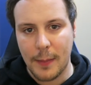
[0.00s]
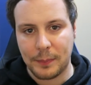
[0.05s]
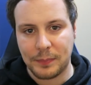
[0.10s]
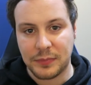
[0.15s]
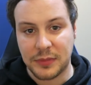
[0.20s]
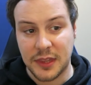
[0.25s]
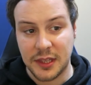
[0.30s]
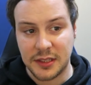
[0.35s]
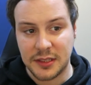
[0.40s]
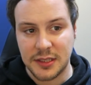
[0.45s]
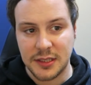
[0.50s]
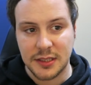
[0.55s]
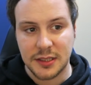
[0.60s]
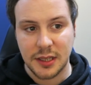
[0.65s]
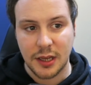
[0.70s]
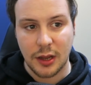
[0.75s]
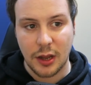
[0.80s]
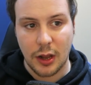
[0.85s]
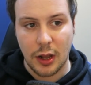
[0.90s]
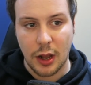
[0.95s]
This is
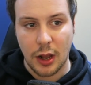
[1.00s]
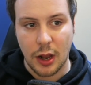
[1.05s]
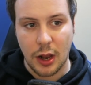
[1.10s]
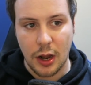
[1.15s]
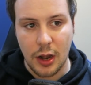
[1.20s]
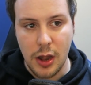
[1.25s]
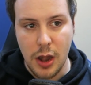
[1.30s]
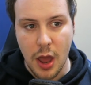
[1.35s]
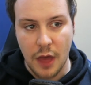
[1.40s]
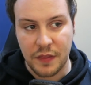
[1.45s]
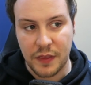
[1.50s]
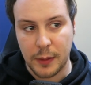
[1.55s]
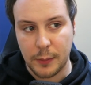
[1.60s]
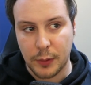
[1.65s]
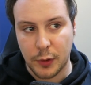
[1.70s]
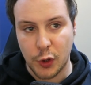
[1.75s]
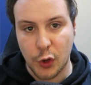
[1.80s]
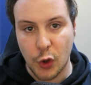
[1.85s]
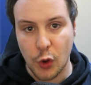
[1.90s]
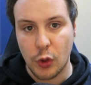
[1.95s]
nothing
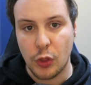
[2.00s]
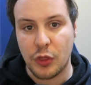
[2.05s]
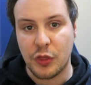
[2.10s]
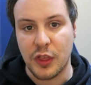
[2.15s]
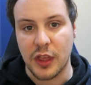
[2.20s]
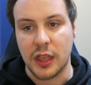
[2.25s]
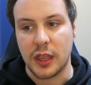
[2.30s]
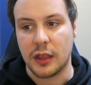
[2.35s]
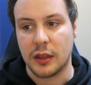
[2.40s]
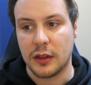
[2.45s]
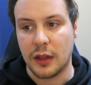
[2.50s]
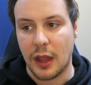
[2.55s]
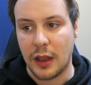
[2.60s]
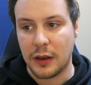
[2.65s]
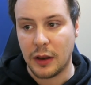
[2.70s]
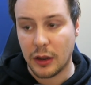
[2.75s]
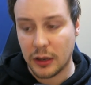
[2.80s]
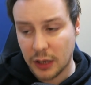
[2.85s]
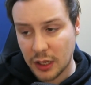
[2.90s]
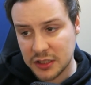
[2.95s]
but a good thing. And
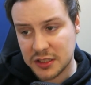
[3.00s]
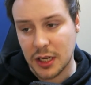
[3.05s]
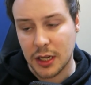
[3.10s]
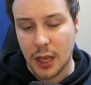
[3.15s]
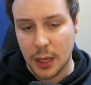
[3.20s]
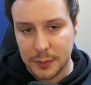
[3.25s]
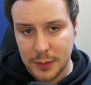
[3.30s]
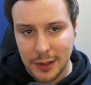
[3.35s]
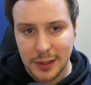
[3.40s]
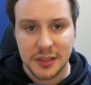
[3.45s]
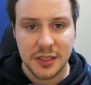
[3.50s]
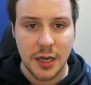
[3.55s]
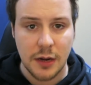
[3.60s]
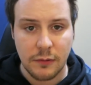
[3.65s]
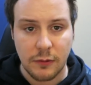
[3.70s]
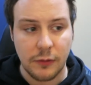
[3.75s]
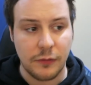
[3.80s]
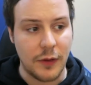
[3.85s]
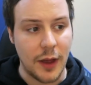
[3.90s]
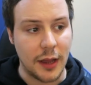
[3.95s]
like I said, it comes down to
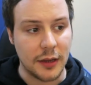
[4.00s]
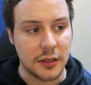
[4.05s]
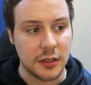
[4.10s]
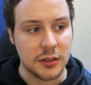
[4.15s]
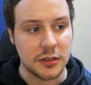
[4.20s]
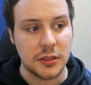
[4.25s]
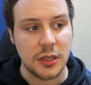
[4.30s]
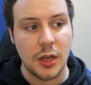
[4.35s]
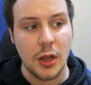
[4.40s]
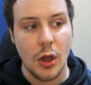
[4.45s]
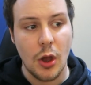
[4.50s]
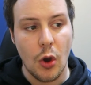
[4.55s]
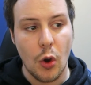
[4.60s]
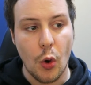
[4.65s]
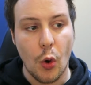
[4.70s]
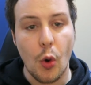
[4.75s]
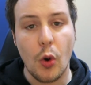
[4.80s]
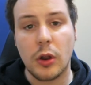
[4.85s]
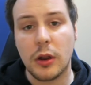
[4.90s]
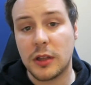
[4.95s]
several factors.
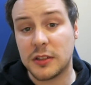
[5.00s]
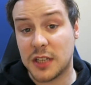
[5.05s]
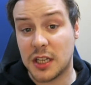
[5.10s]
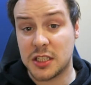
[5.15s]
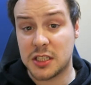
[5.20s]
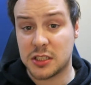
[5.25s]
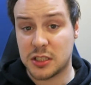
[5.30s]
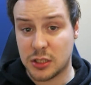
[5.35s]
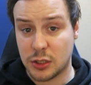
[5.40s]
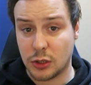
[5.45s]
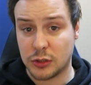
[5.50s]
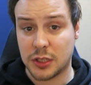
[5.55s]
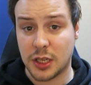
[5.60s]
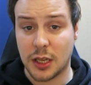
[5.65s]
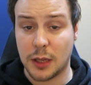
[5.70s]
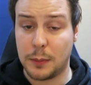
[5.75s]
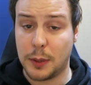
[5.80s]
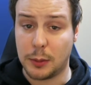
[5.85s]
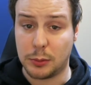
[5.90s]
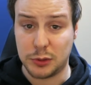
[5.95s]
Organisations are not
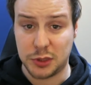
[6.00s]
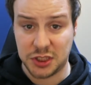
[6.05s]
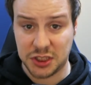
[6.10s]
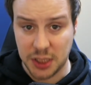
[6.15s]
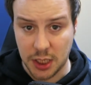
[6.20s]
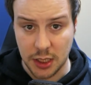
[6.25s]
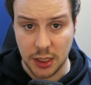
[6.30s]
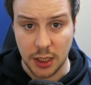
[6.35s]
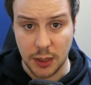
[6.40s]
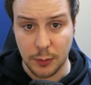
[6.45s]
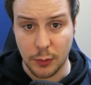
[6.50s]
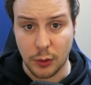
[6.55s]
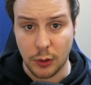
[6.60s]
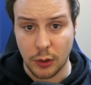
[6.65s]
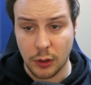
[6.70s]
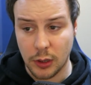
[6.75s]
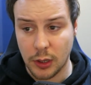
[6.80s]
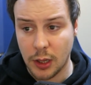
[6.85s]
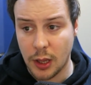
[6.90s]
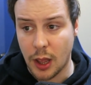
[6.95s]
taking people's shit
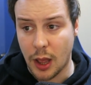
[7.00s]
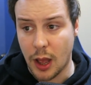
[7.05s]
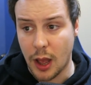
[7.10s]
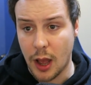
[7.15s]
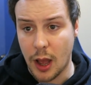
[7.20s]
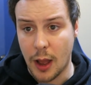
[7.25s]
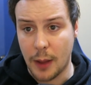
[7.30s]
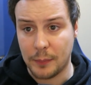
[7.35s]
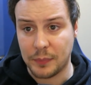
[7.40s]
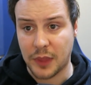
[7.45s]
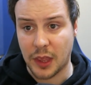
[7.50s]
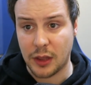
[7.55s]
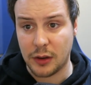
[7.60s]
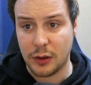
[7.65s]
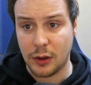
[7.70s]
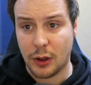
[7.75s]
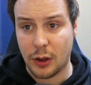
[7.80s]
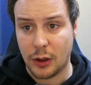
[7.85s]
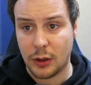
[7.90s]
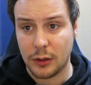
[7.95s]
anymore. They are
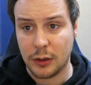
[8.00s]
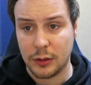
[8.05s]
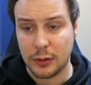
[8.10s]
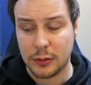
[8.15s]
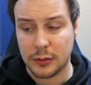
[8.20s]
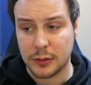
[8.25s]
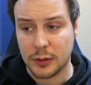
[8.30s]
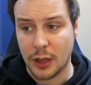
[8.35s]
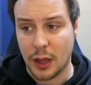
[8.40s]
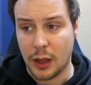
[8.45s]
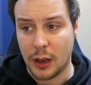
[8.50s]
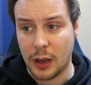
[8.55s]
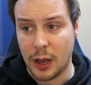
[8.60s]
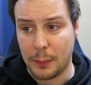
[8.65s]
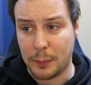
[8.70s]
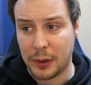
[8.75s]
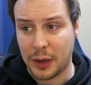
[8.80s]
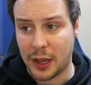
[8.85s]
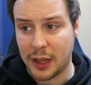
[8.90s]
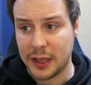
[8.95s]
not
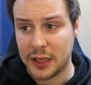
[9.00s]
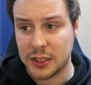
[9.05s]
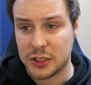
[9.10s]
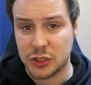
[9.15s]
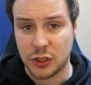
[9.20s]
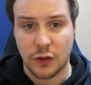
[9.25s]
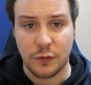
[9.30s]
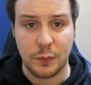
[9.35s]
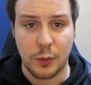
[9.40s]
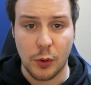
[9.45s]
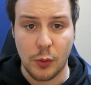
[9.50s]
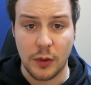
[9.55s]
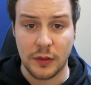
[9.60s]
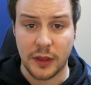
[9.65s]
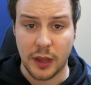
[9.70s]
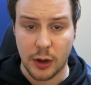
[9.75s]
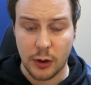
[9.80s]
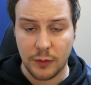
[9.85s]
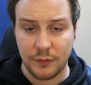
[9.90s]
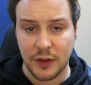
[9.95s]
playing softball when
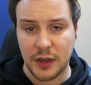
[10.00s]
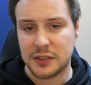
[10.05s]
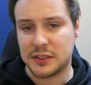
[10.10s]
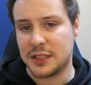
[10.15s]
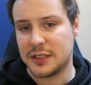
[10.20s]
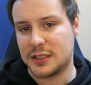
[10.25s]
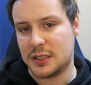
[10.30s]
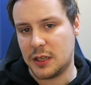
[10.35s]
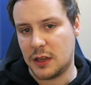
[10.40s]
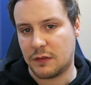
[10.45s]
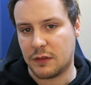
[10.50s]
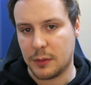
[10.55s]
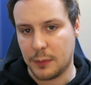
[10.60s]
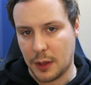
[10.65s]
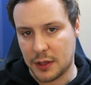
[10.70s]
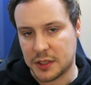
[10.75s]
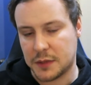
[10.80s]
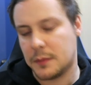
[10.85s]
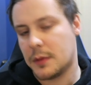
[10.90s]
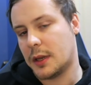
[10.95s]
they are investing significant
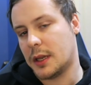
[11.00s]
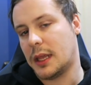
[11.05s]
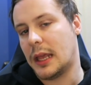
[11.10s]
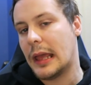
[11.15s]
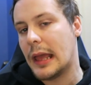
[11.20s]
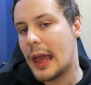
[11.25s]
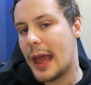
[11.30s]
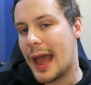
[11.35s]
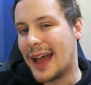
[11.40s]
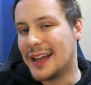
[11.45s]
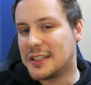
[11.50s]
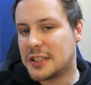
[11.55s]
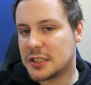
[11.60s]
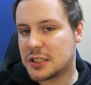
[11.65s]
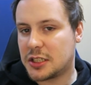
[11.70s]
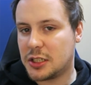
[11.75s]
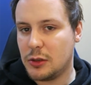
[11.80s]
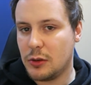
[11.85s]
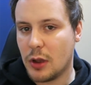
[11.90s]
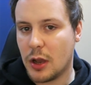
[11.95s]
amounts of money. And
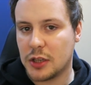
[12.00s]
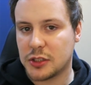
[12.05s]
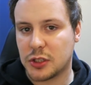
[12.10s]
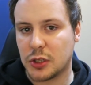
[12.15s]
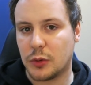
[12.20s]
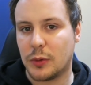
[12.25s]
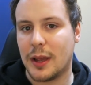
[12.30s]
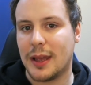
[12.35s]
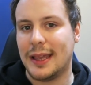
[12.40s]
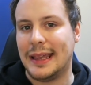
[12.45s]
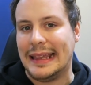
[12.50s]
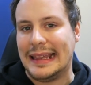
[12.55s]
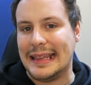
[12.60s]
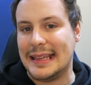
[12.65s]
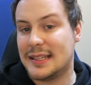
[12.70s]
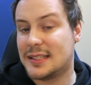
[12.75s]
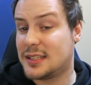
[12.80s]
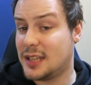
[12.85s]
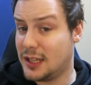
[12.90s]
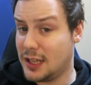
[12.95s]
just so you guys are aware, it
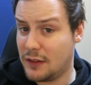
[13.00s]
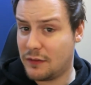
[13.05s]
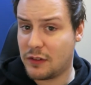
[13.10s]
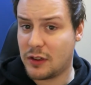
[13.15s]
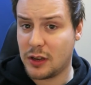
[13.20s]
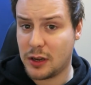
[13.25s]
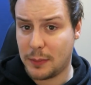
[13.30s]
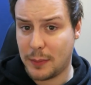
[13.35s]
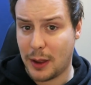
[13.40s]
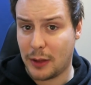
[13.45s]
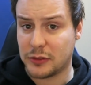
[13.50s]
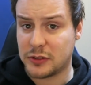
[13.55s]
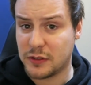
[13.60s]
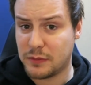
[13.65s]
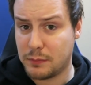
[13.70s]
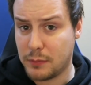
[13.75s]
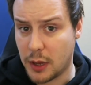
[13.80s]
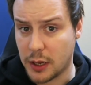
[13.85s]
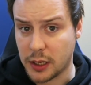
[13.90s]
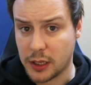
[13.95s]
is significant amounts
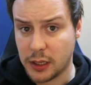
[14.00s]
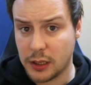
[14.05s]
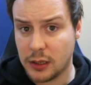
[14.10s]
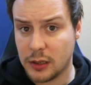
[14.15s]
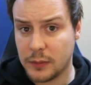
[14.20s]
of money